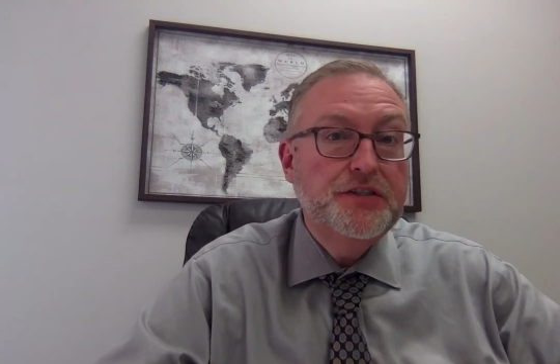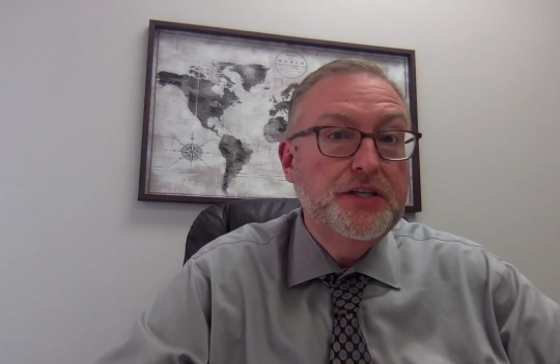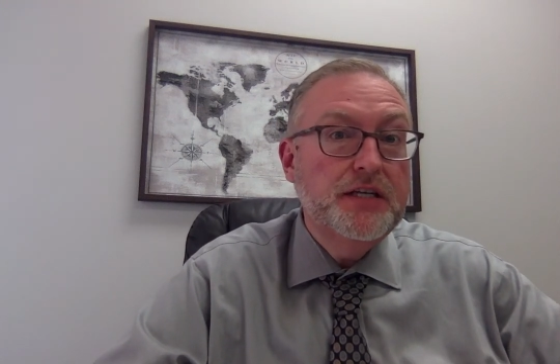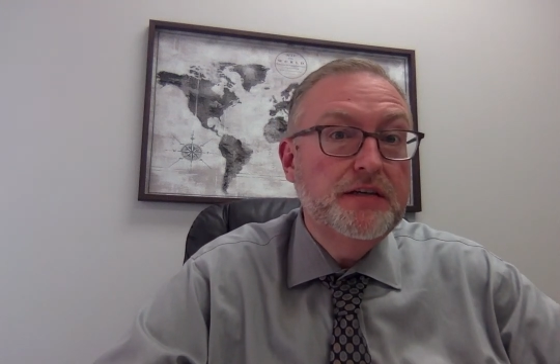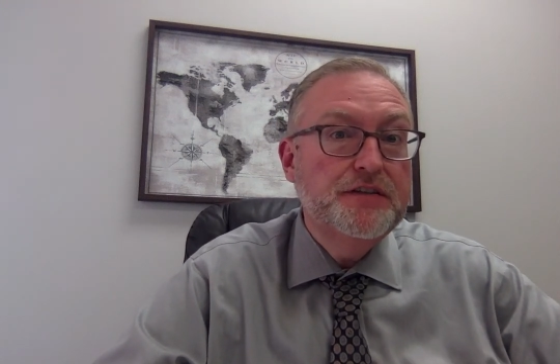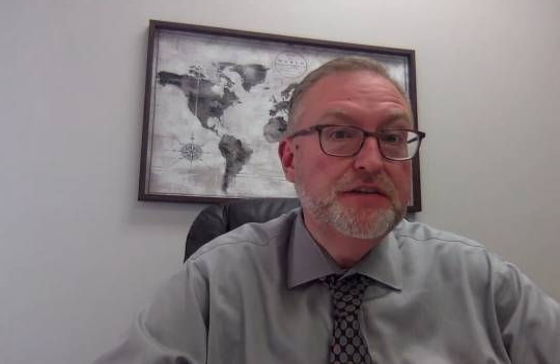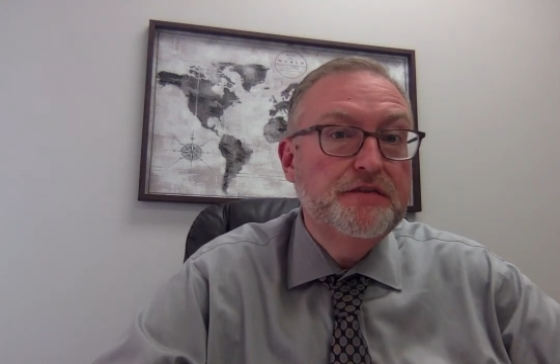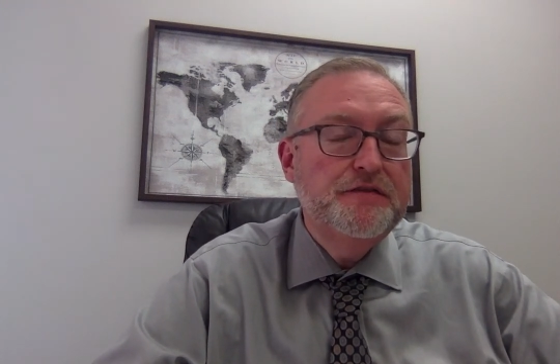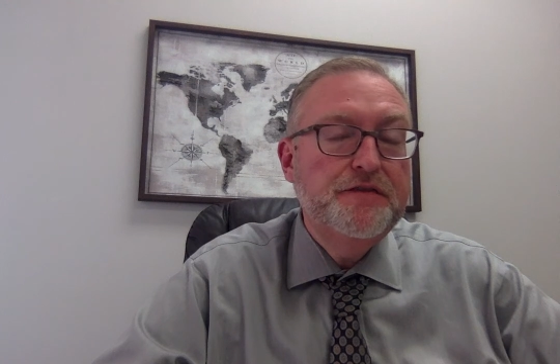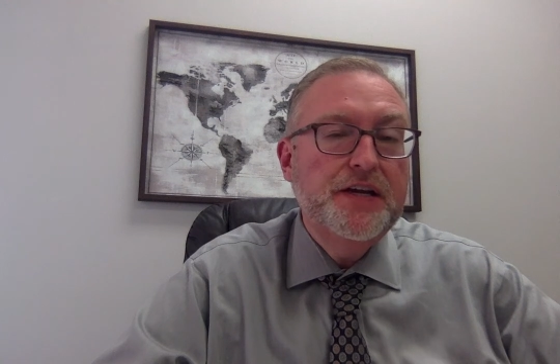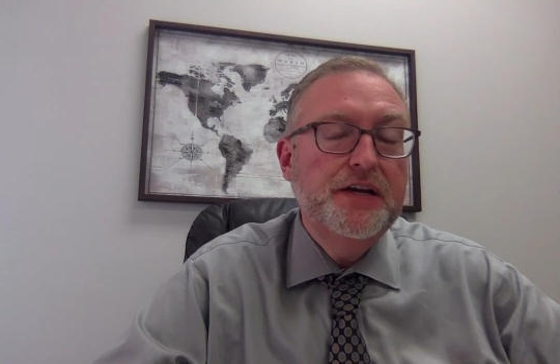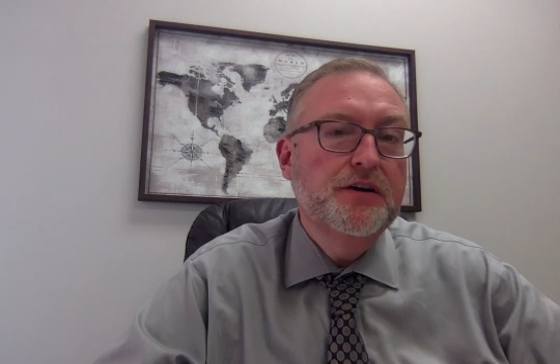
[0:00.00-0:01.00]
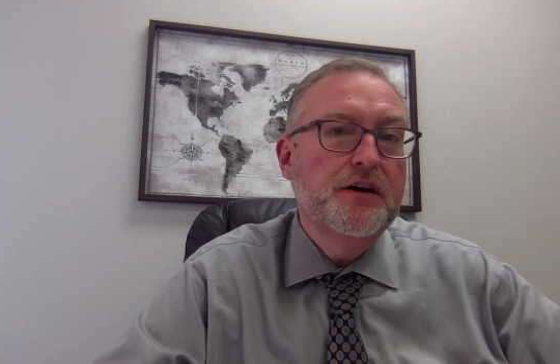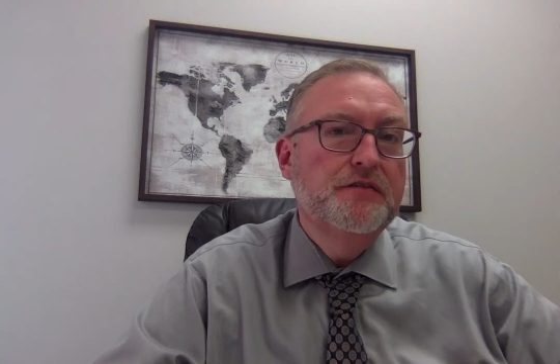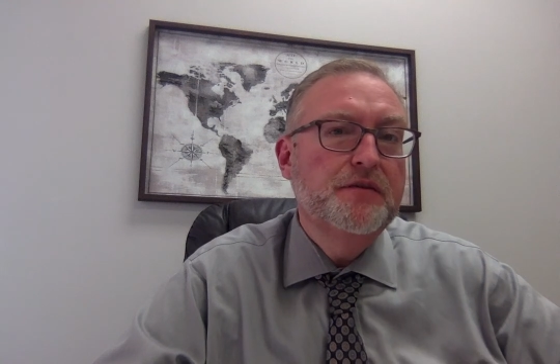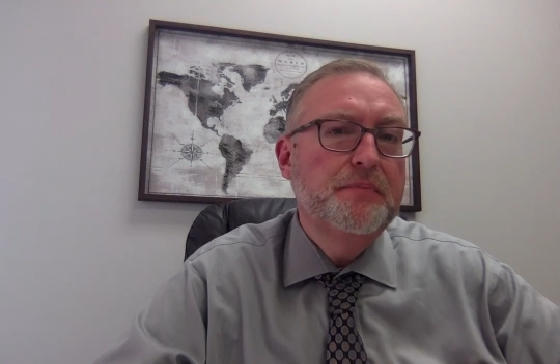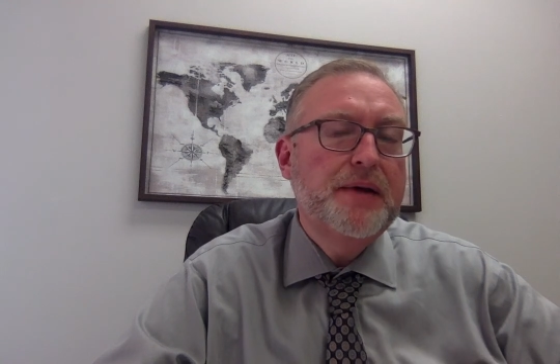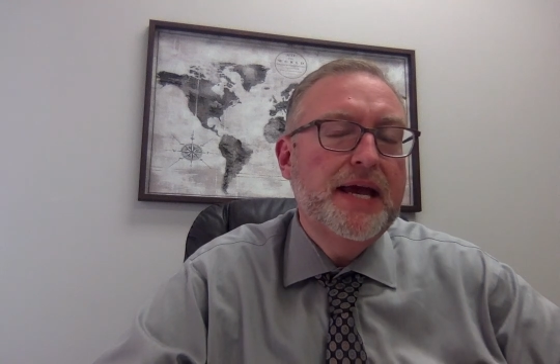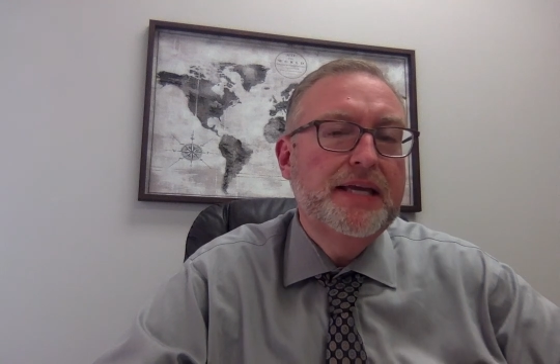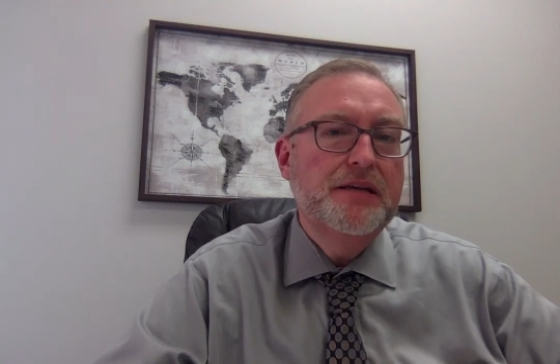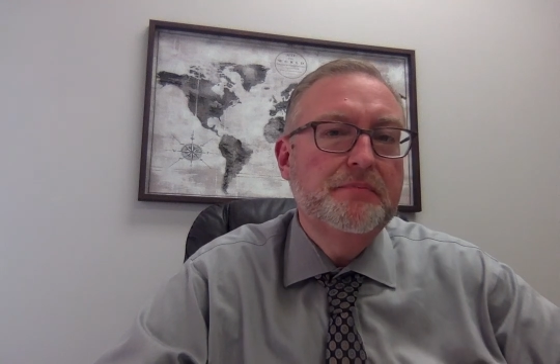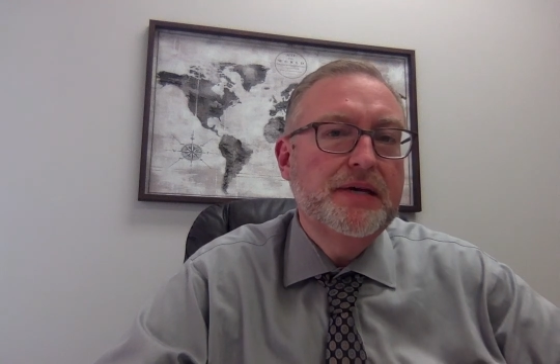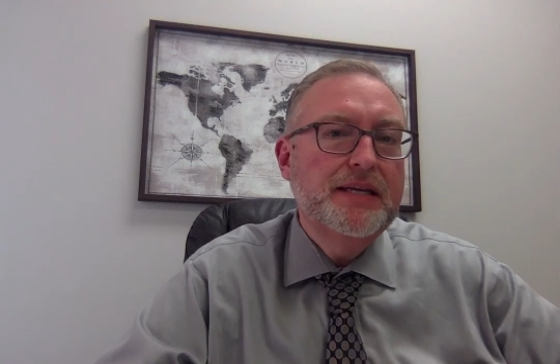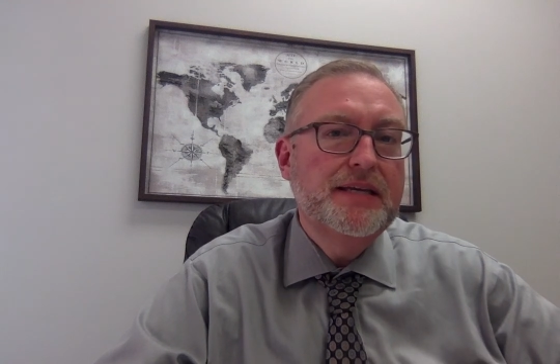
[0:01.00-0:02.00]
She lived in fear of
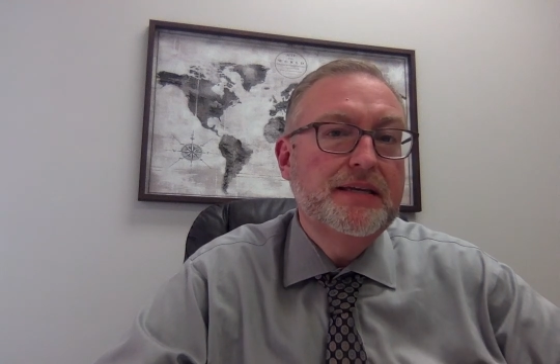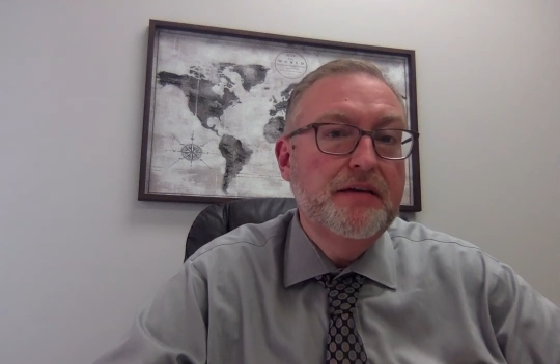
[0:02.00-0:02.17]
abandonment and